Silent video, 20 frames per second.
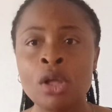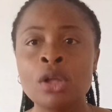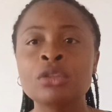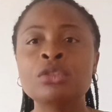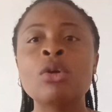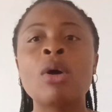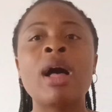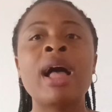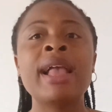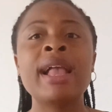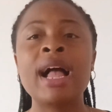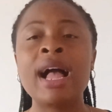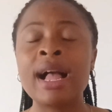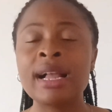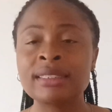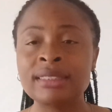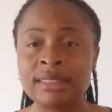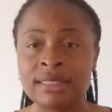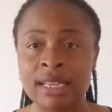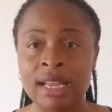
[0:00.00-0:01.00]
So I
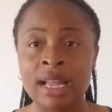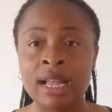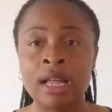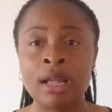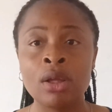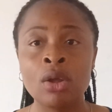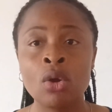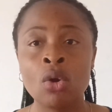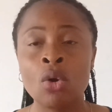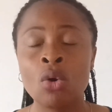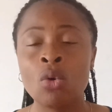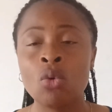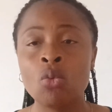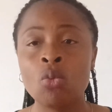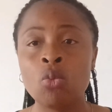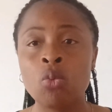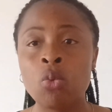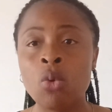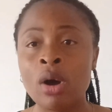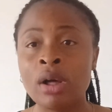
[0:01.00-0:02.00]
asked her
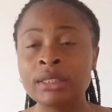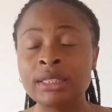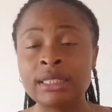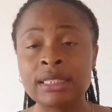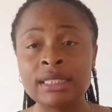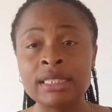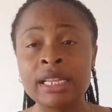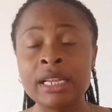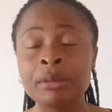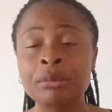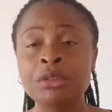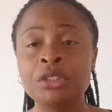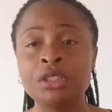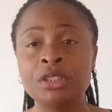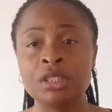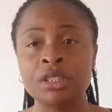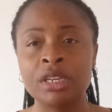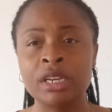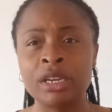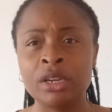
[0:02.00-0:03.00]
what name
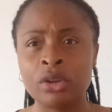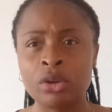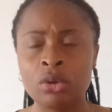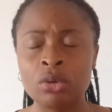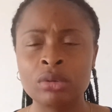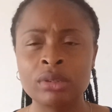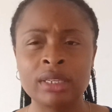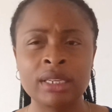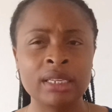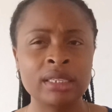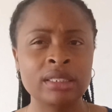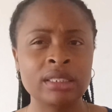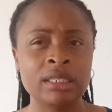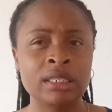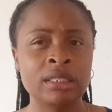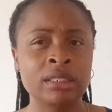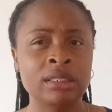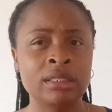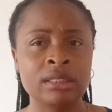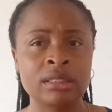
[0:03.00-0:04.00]
she included
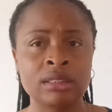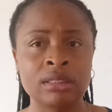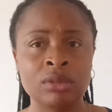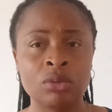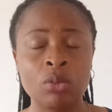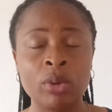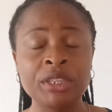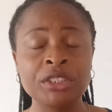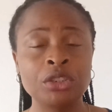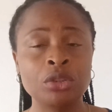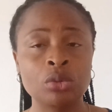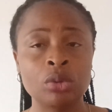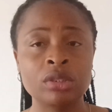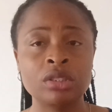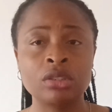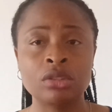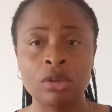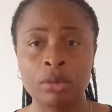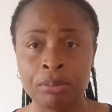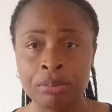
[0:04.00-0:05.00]
in when she
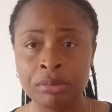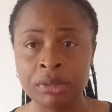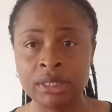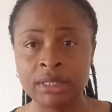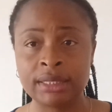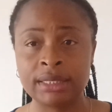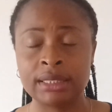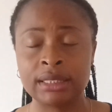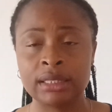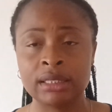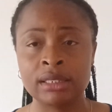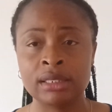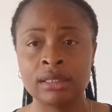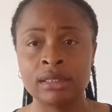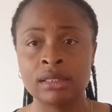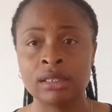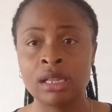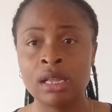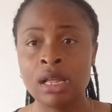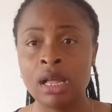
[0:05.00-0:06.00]
was
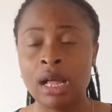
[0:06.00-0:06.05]
submitting